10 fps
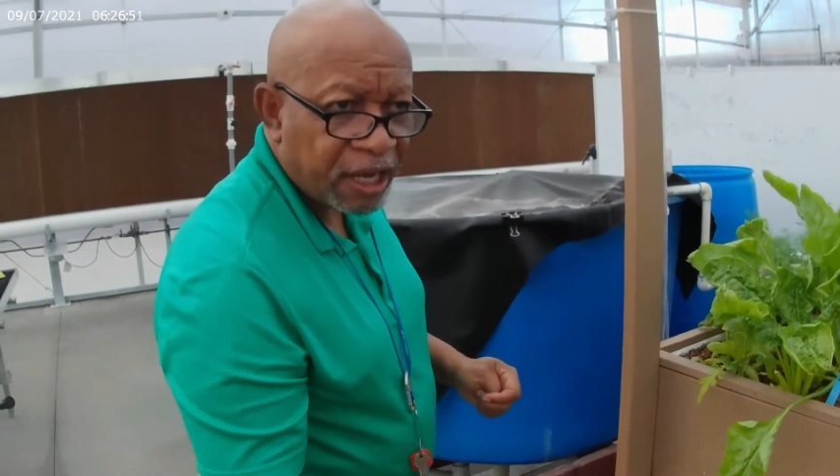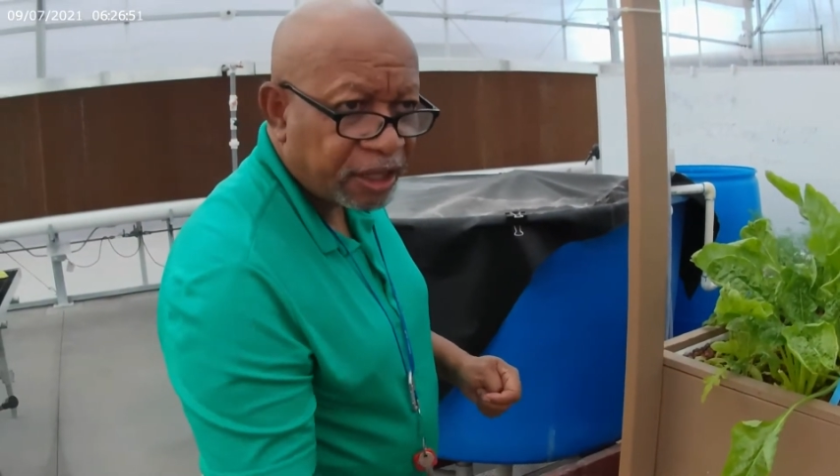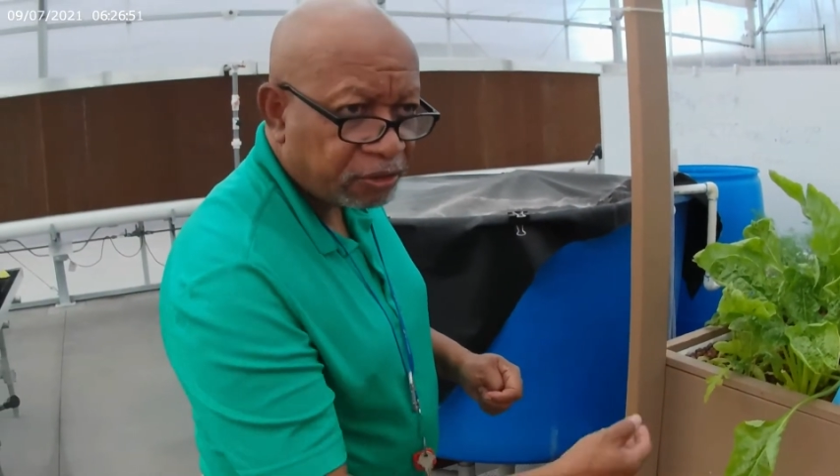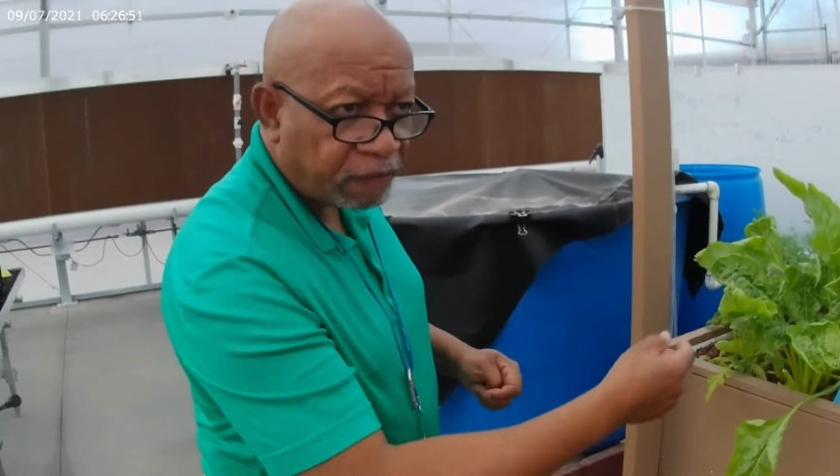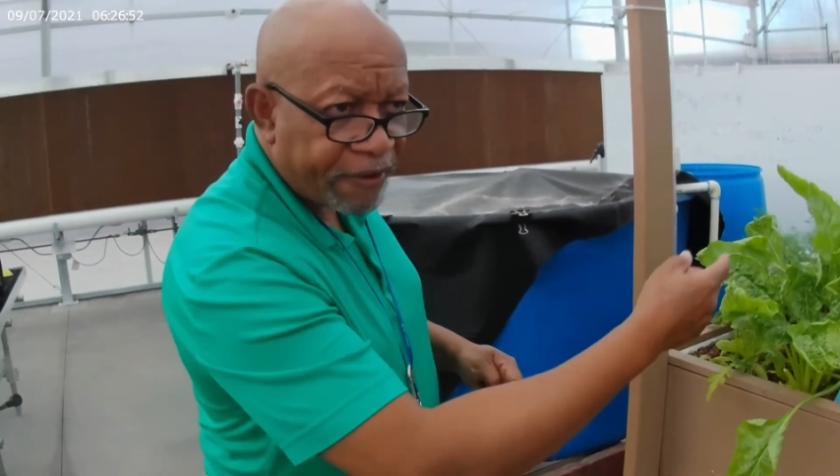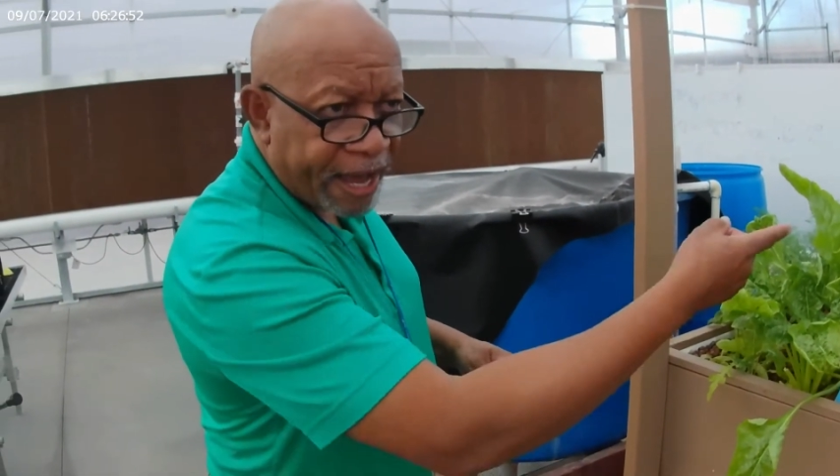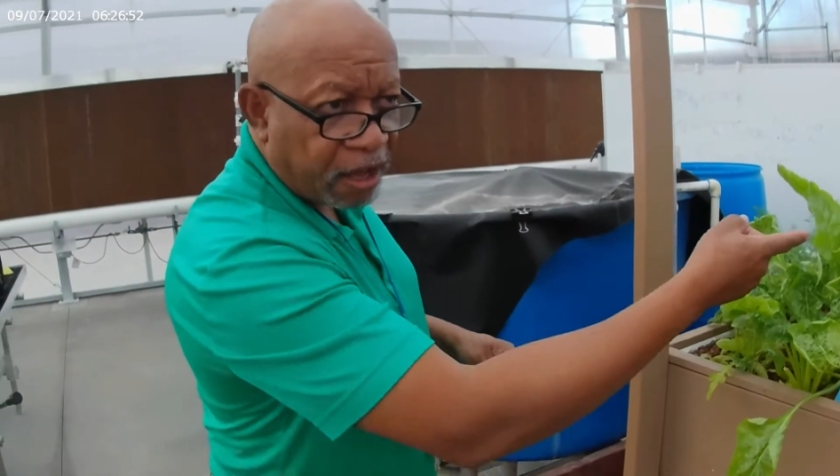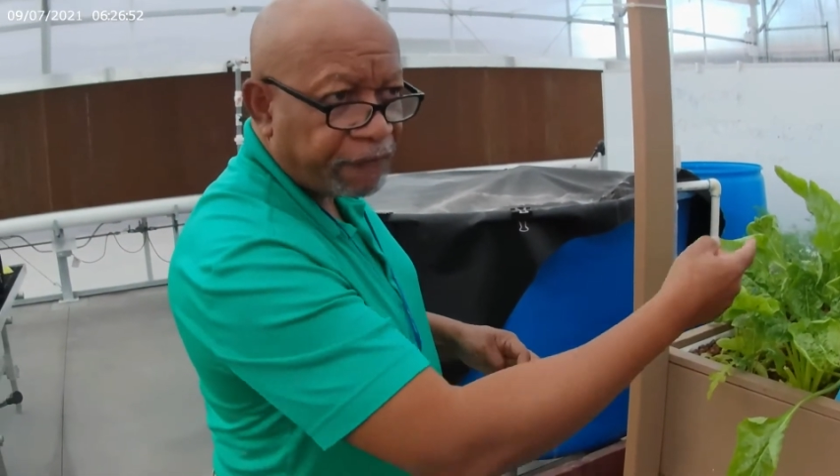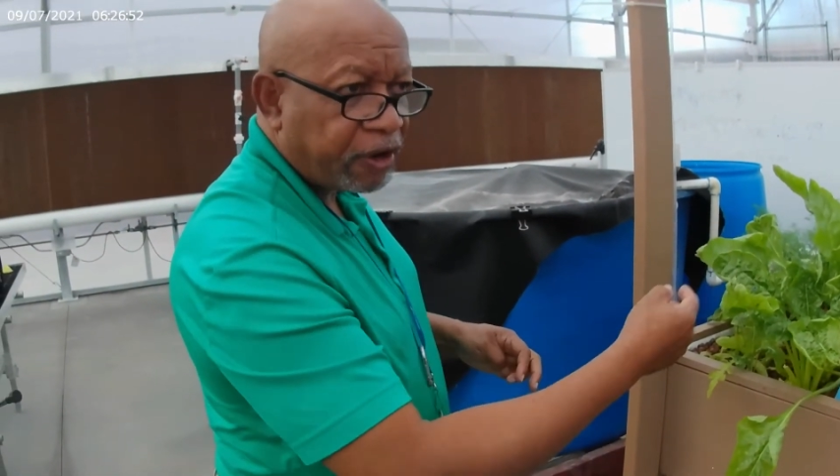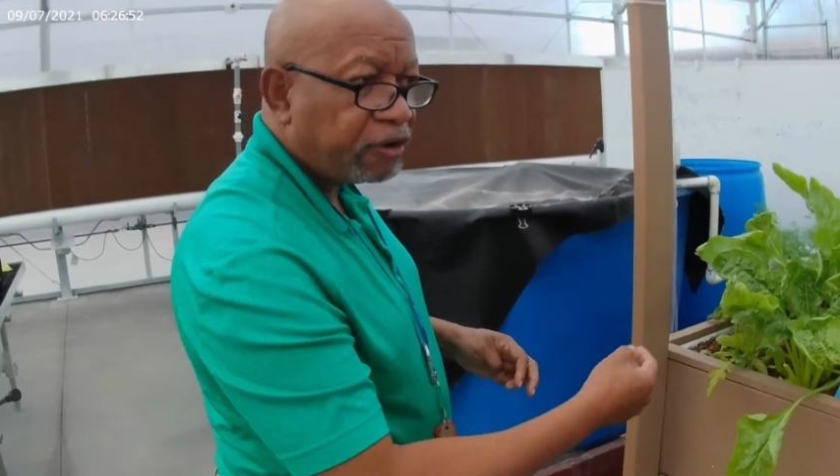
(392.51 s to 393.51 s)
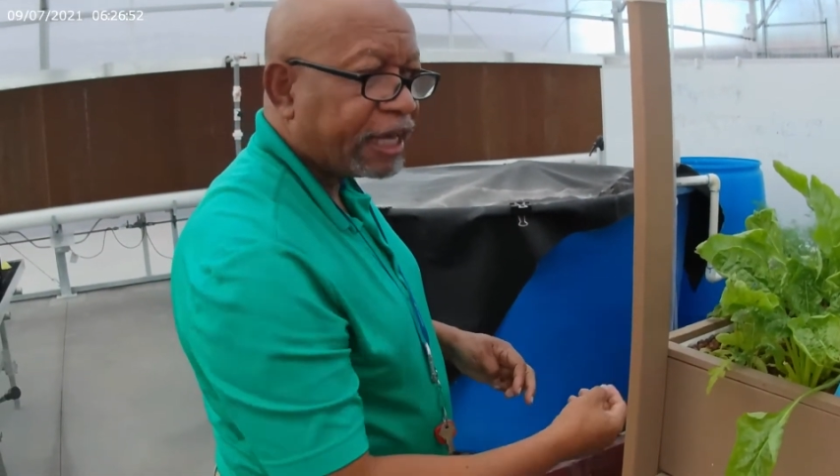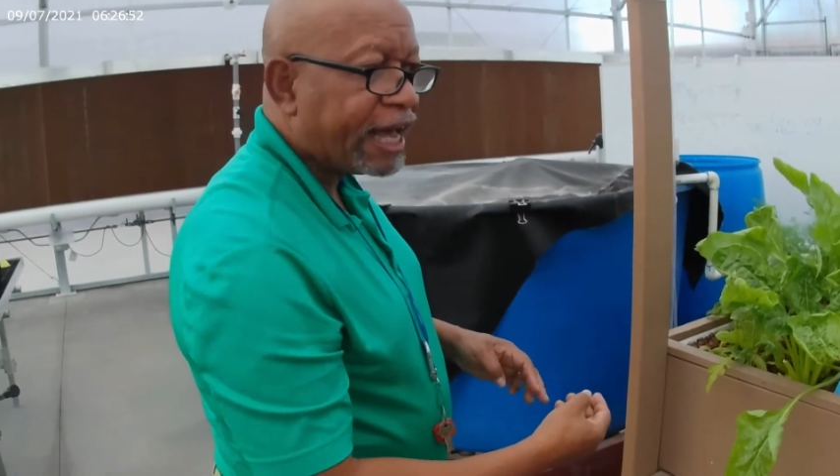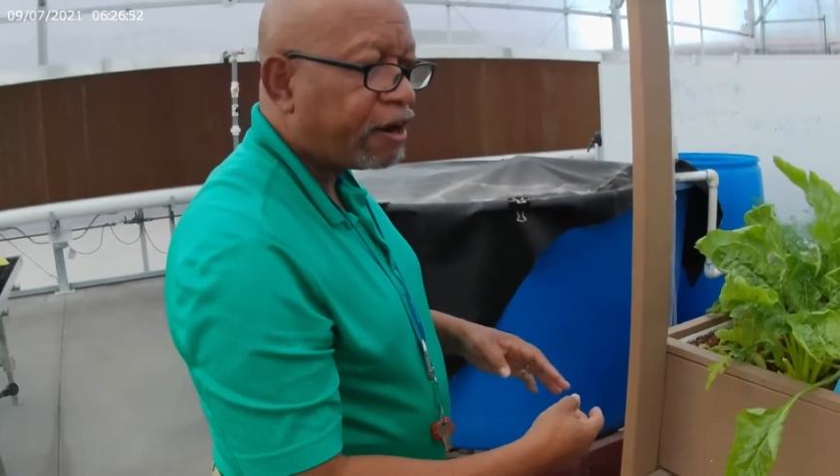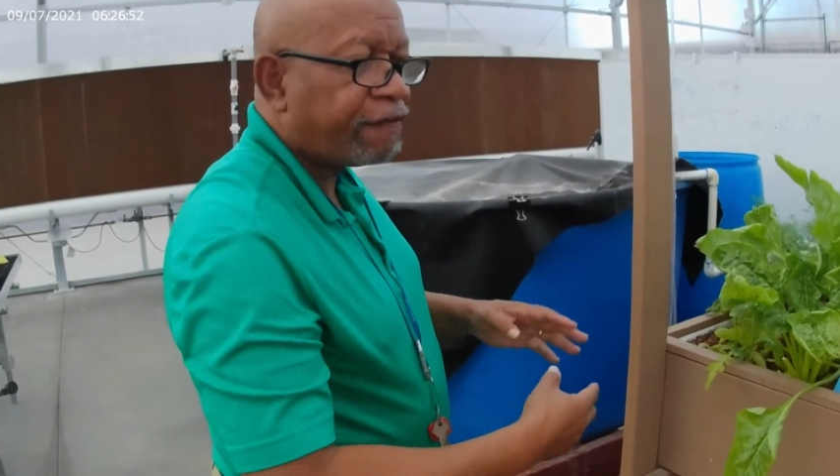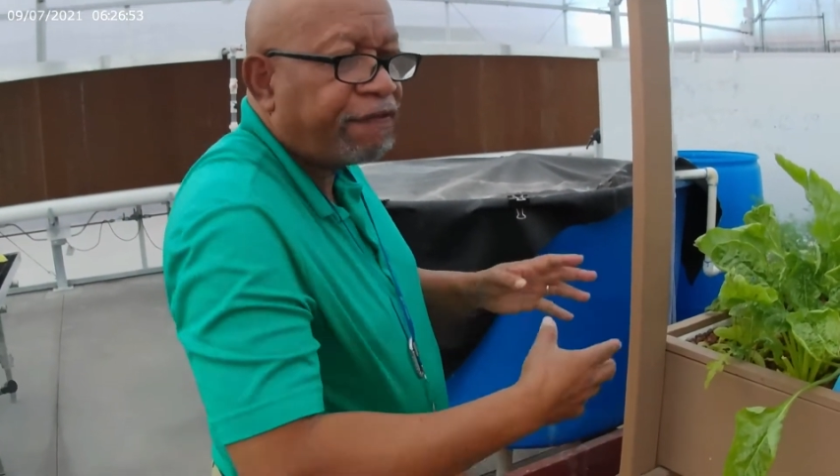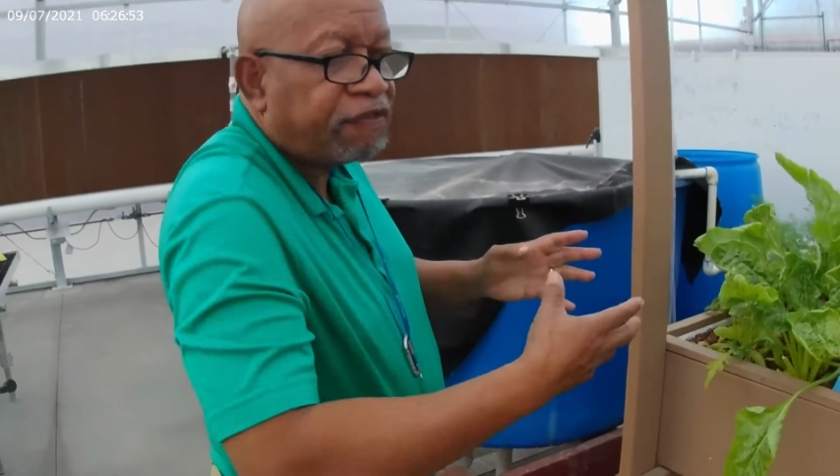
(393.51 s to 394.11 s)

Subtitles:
There's a valve here that kind of